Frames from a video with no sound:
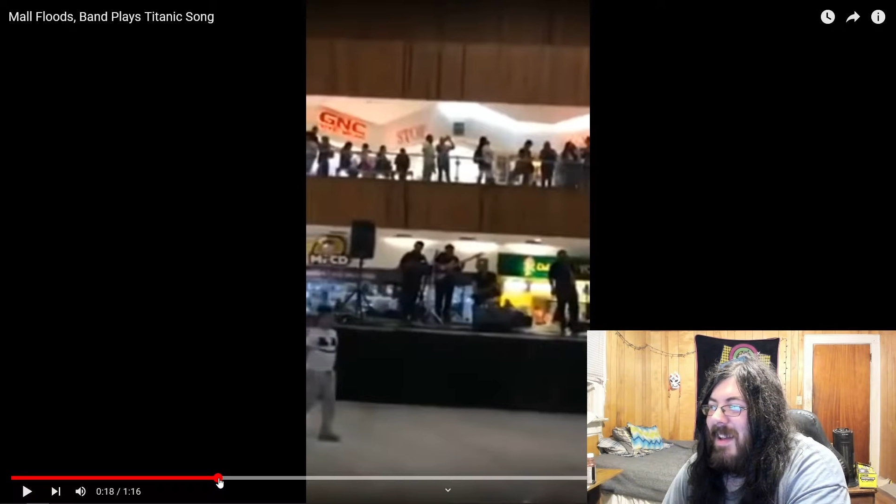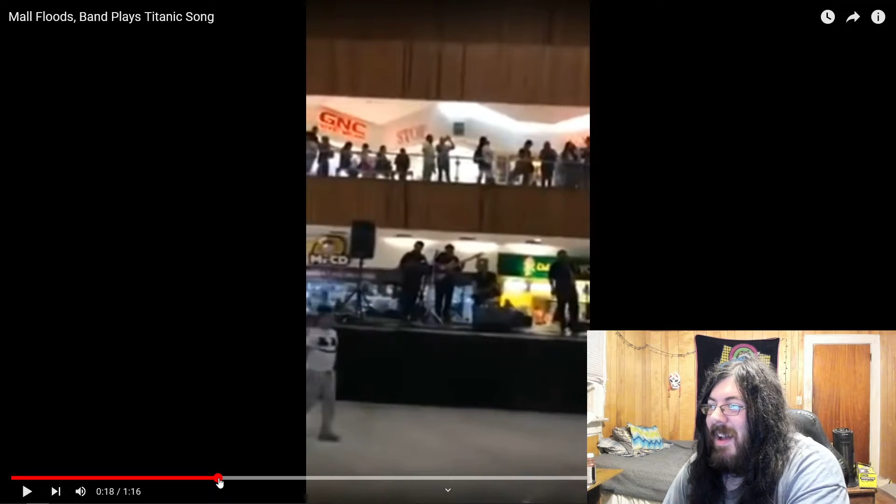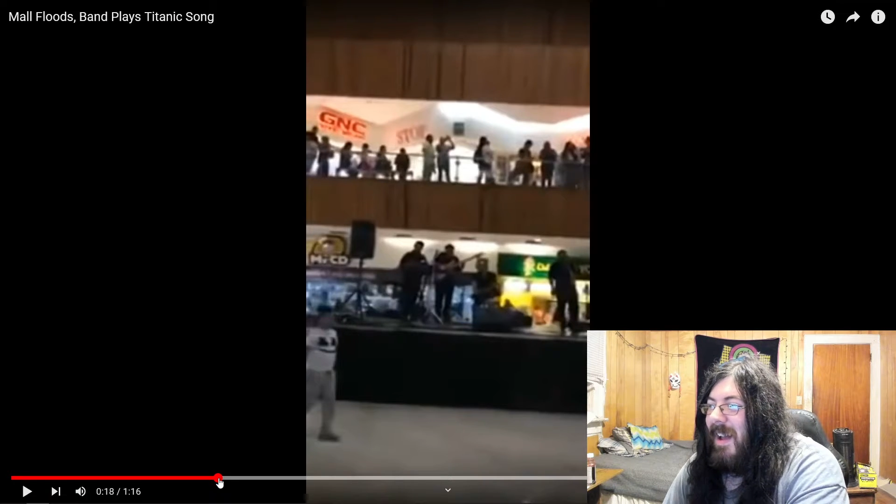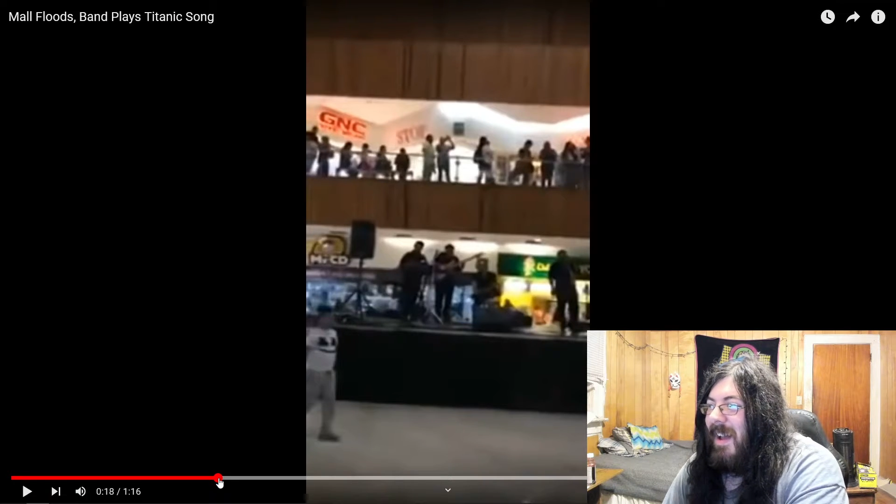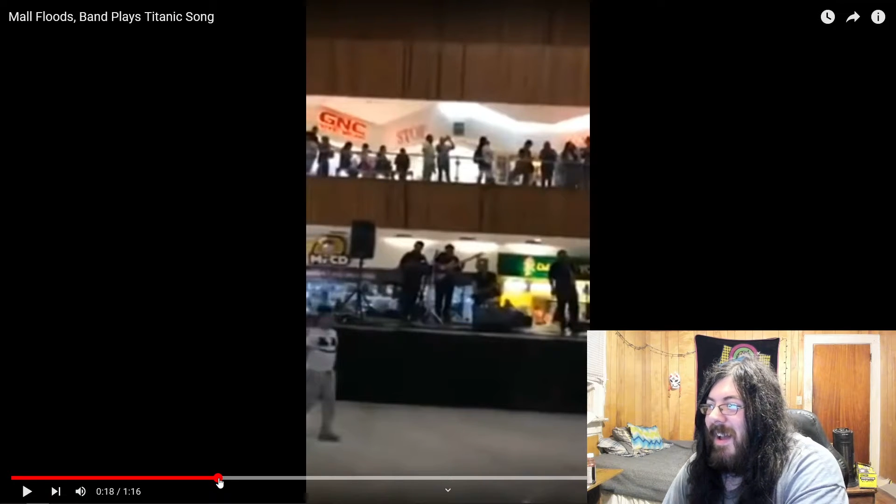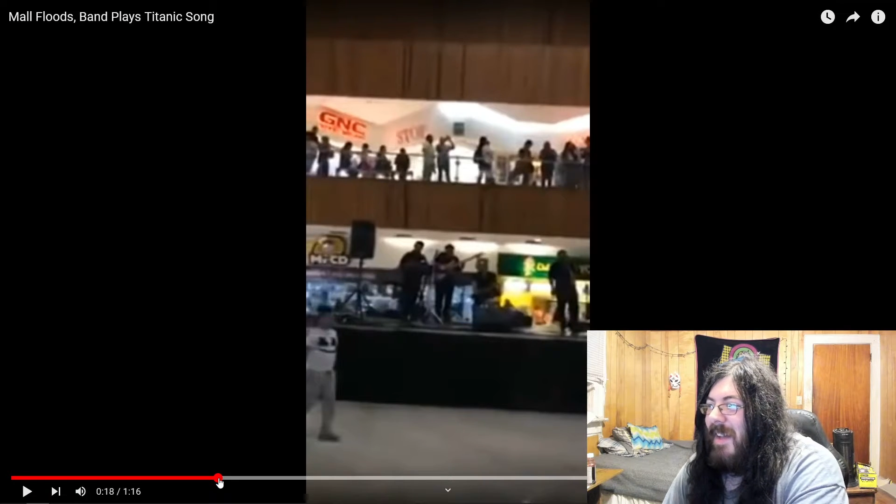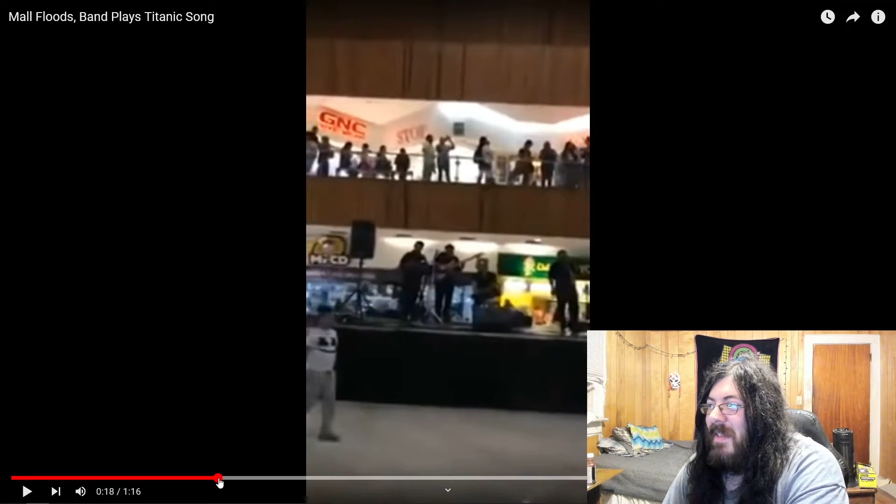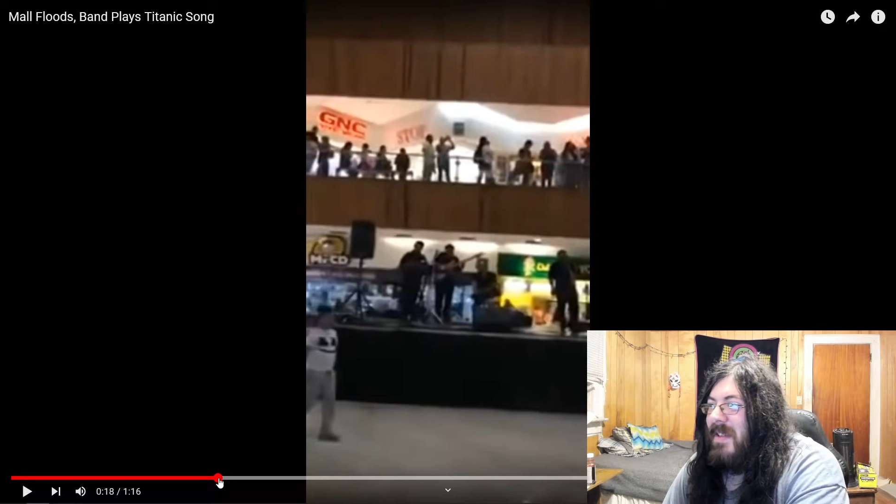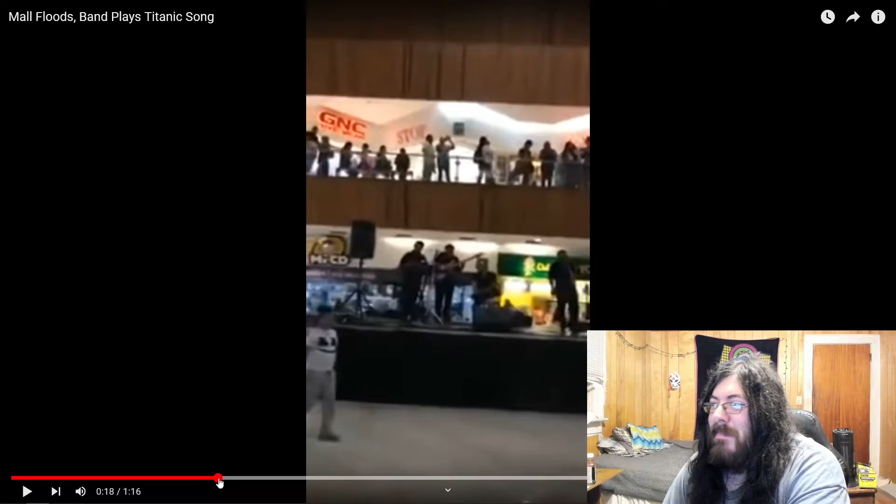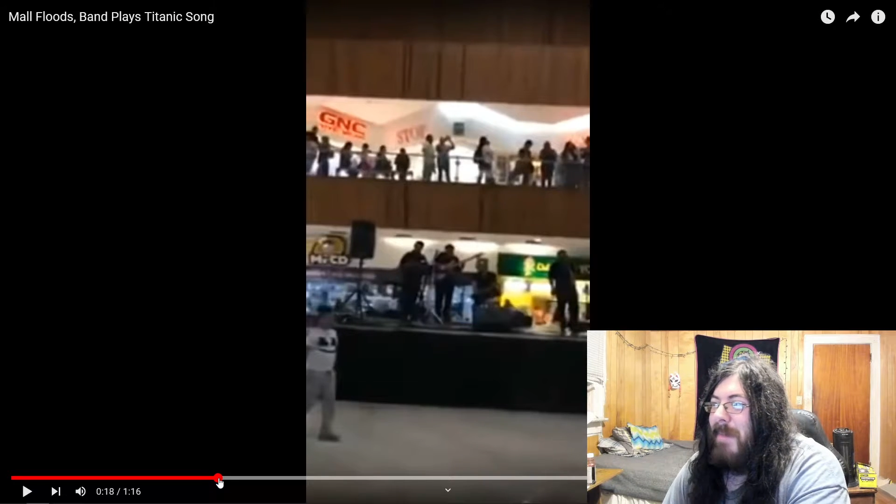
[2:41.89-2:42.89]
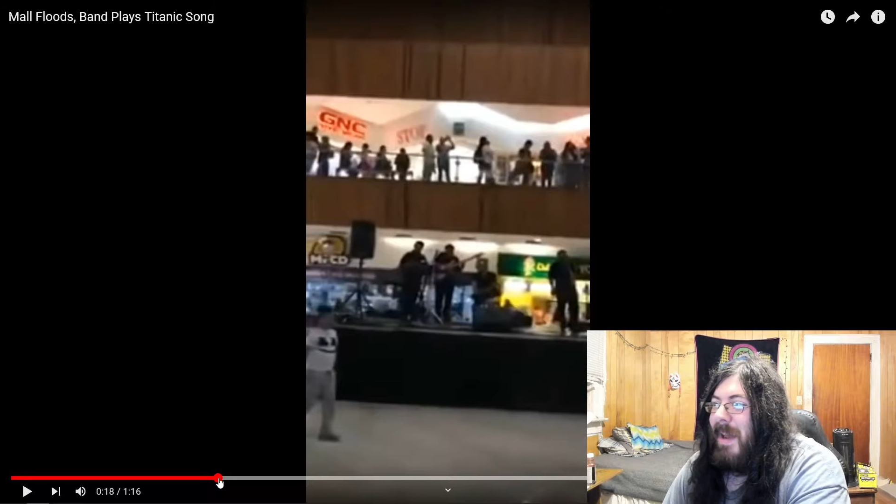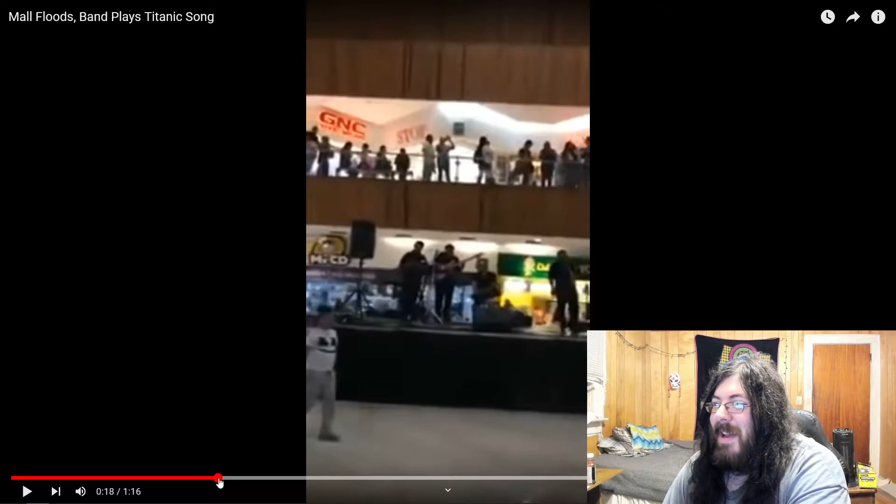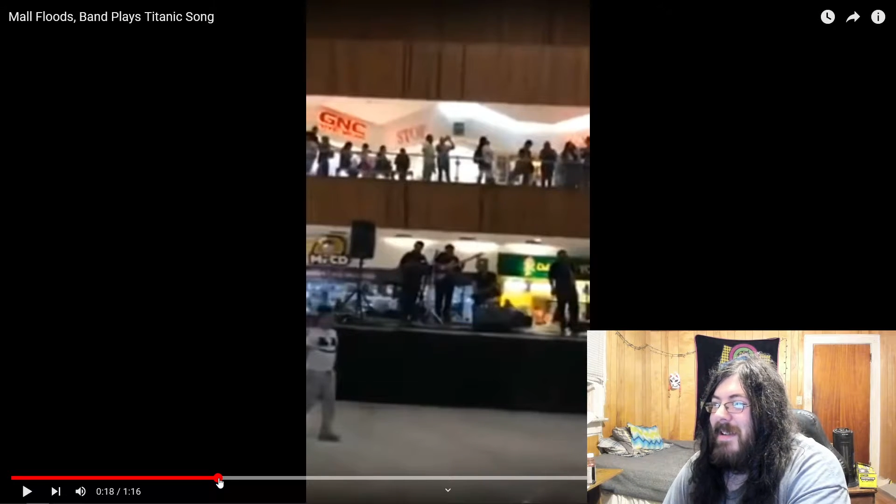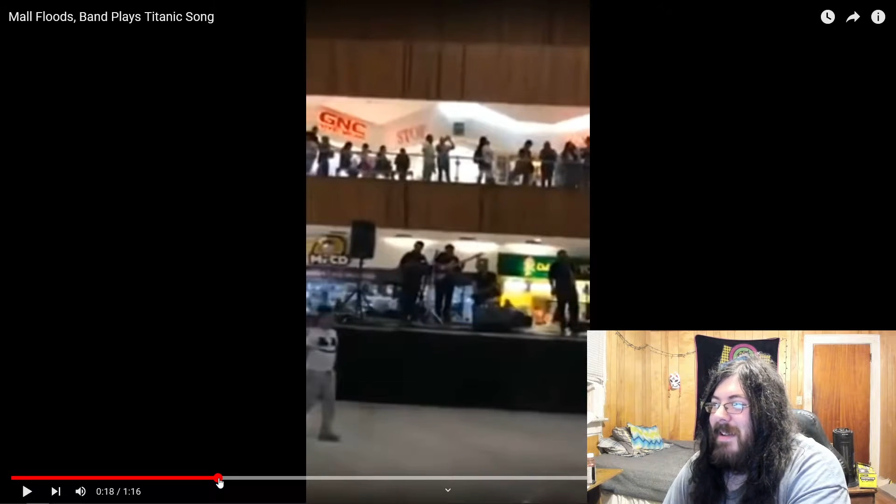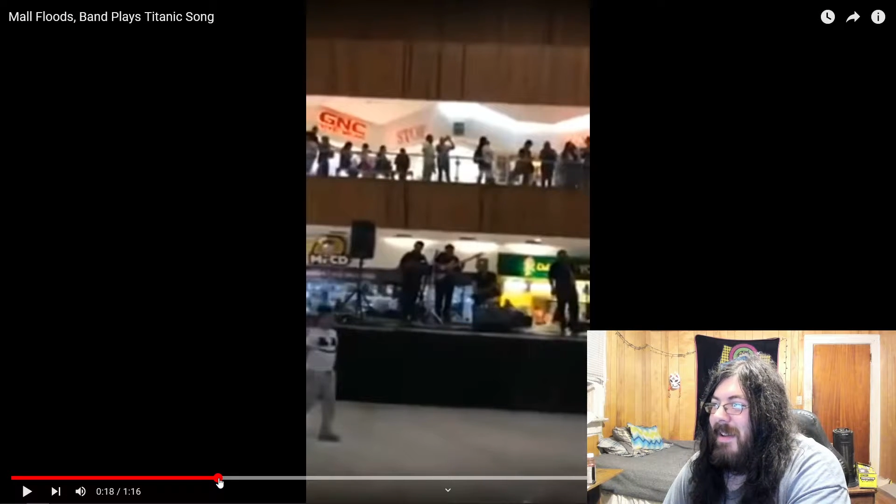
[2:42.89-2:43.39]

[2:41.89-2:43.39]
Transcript: and this band